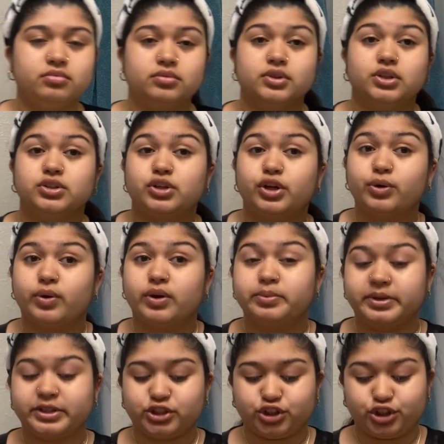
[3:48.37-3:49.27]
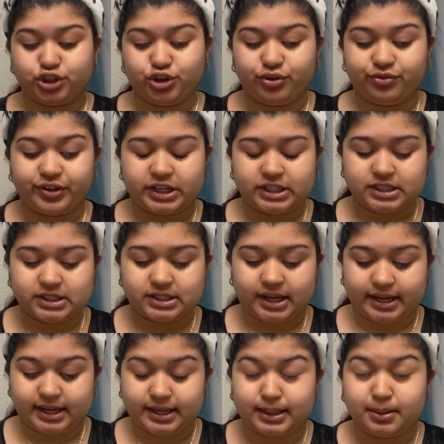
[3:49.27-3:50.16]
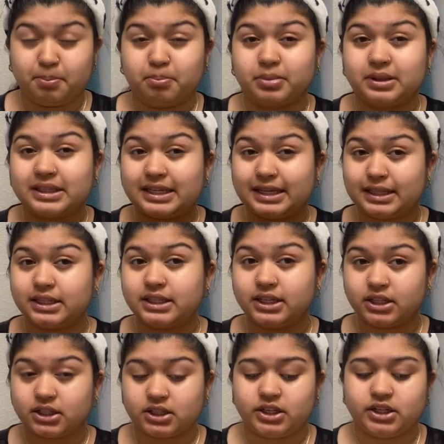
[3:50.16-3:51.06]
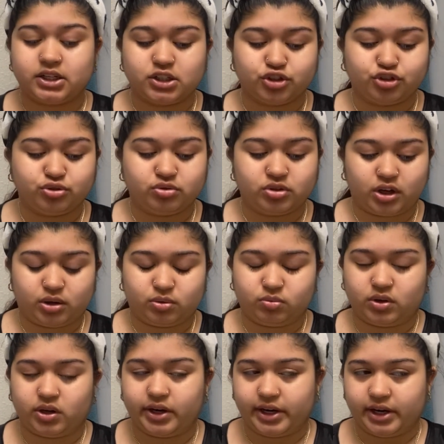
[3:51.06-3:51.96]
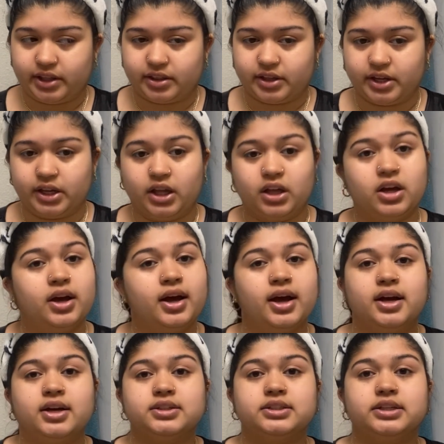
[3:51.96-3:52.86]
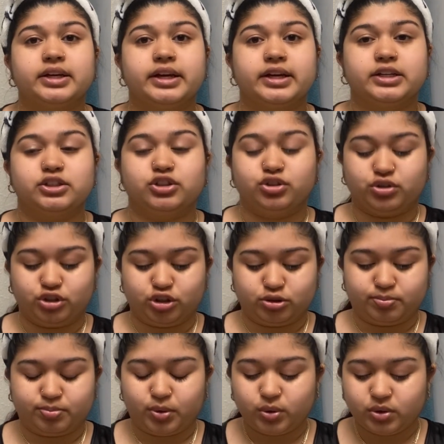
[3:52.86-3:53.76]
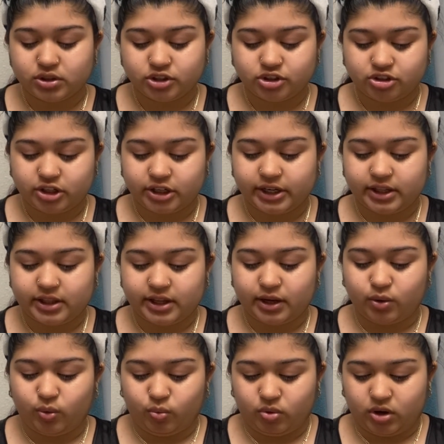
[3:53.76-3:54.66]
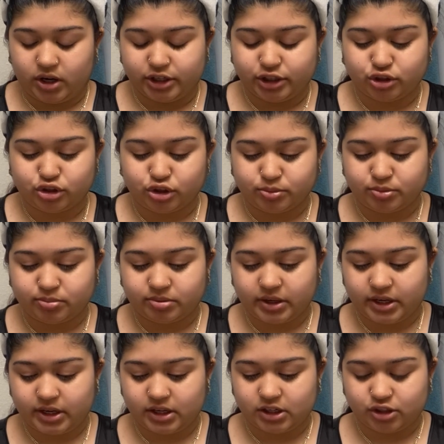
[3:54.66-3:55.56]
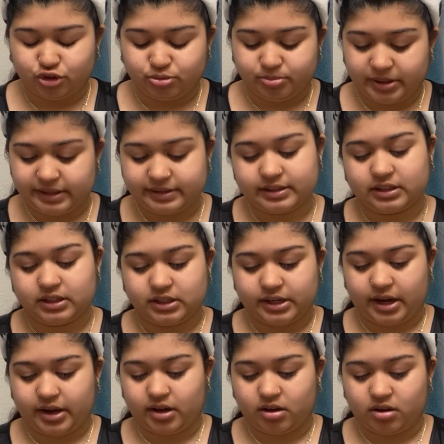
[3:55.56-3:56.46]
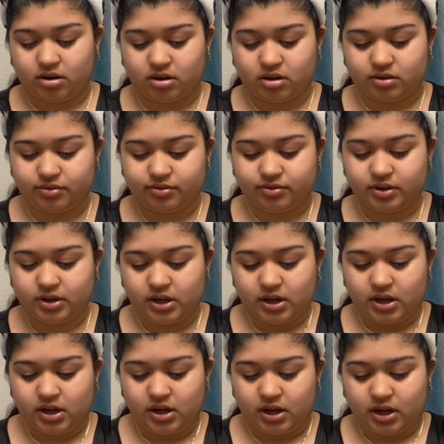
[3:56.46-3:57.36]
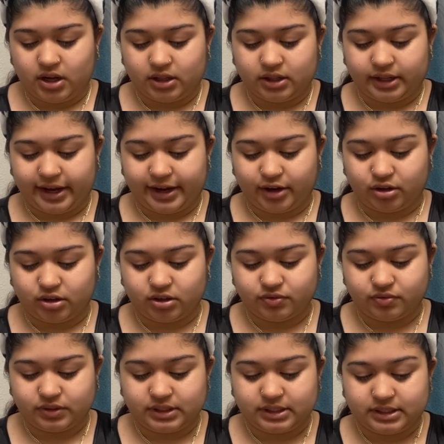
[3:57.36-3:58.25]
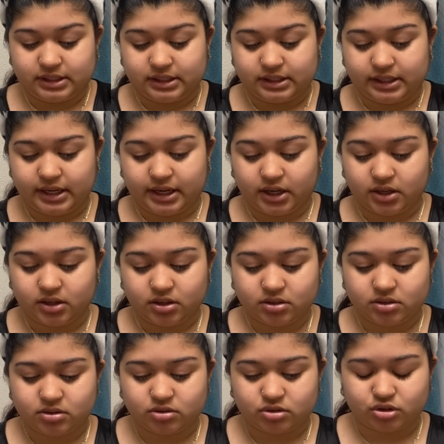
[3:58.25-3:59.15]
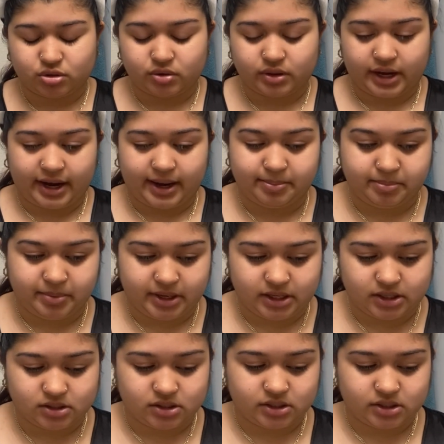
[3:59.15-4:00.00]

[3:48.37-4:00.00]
So you want to make sure your face is like completely clean because you don't want anything to get into your pores or anything while you're dermaplaning, because you're basically taking off a layer of skin. So that means